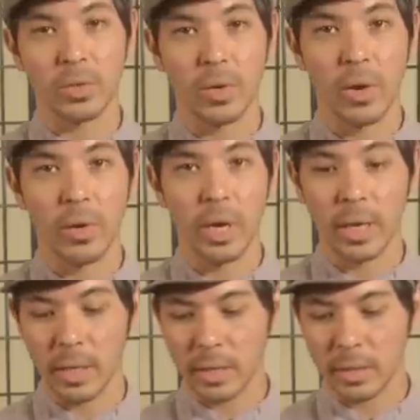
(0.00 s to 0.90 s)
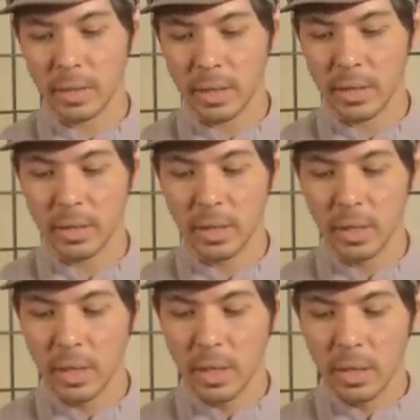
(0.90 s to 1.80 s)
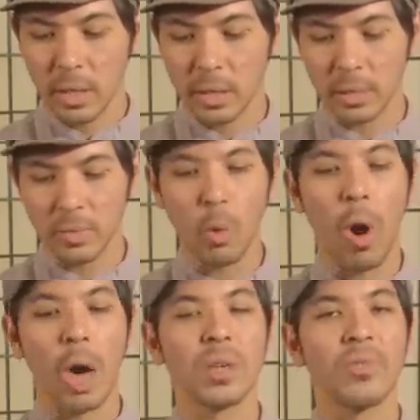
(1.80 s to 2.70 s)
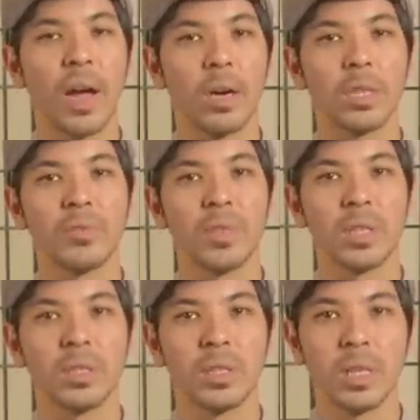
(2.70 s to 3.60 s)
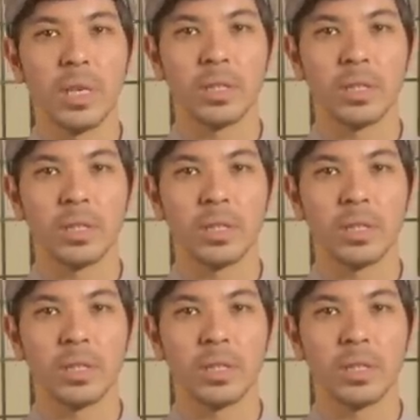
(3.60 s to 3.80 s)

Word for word: is grown. And this is, there are some qualifiers for this tea.